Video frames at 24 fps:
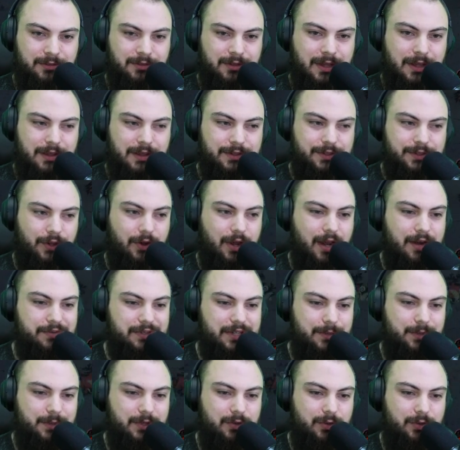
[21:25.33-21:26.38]
So every
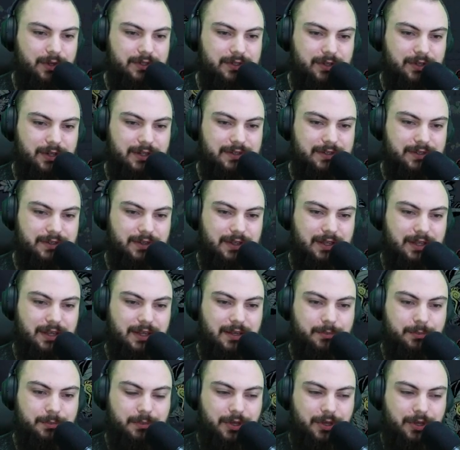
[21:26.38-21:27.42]
time that you enter into the
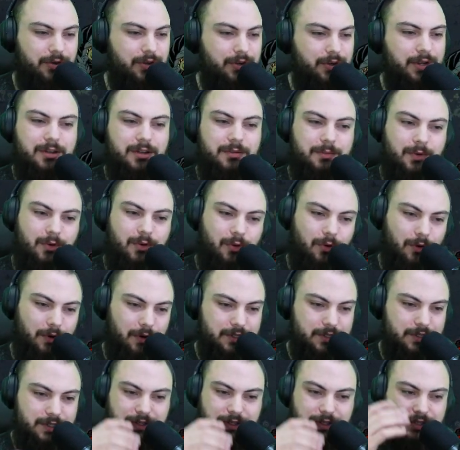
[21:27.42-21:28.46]
Imperium or
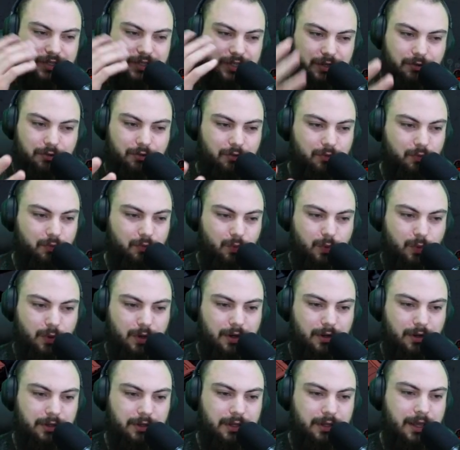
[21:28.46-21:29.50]
just the general
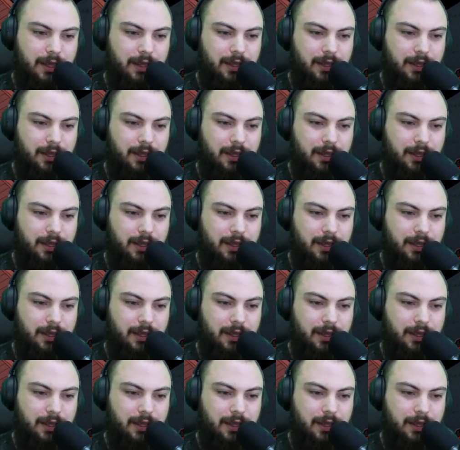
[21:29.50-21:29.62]
world,